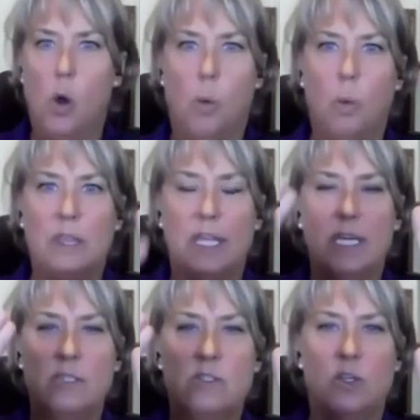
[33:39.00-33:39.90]
with
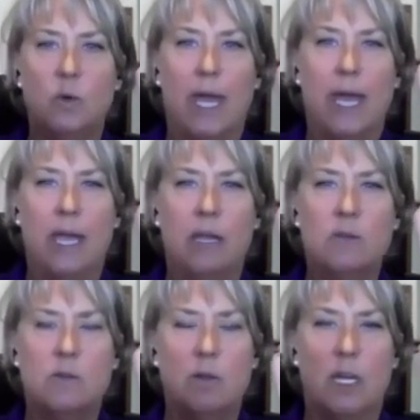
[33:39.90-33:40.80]
these 2
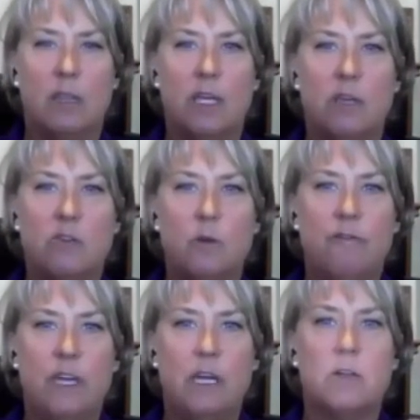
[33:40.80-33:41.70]
hands and these 2
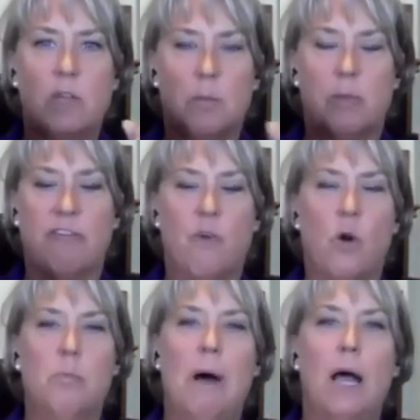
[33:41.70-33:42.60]
fingers can
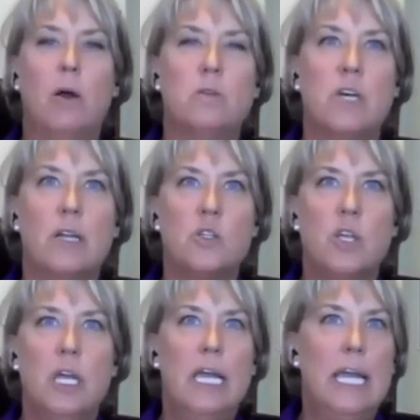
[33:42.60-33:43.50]
perform BioTouch.
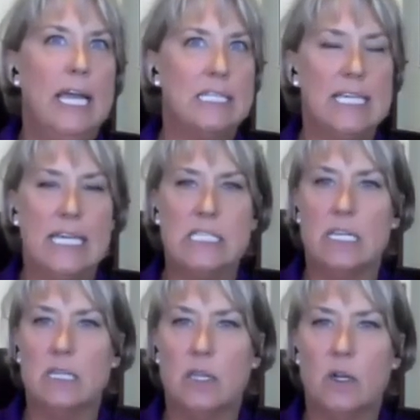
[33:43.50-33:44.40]
It's easy
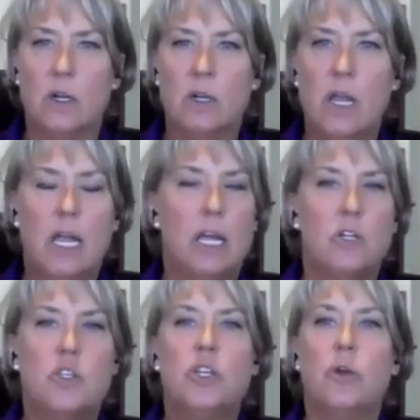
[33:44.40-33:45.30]
to learn.
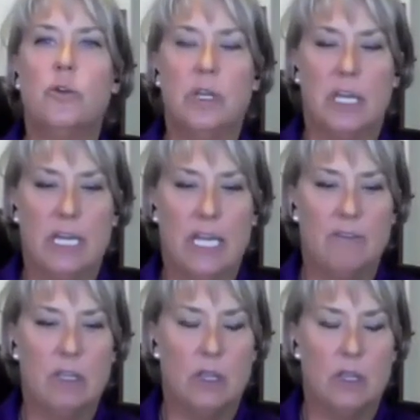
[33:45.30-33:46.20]
Children can
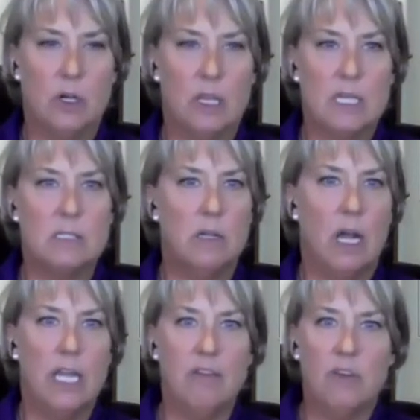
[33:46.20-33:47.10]
even learn this.
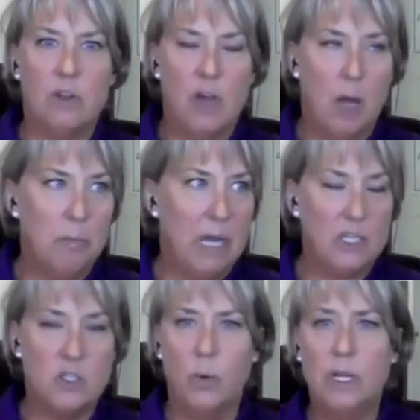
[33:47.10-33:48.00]
I even taught my
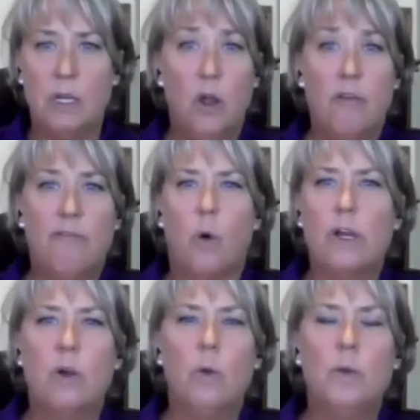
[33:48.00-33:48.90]
twin
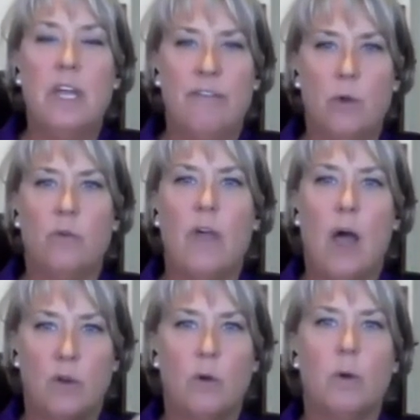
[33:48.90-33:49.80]
4-year-old nephews
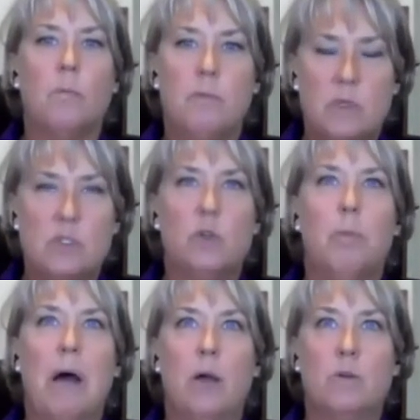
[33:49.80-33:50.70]
how to do
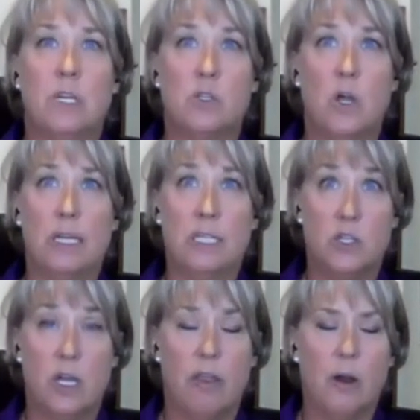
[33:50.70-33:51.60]
BioTouch on
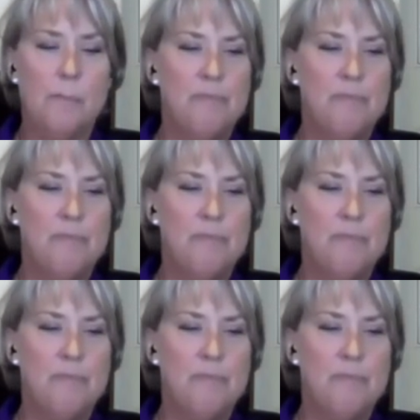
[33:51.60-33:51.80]
each other.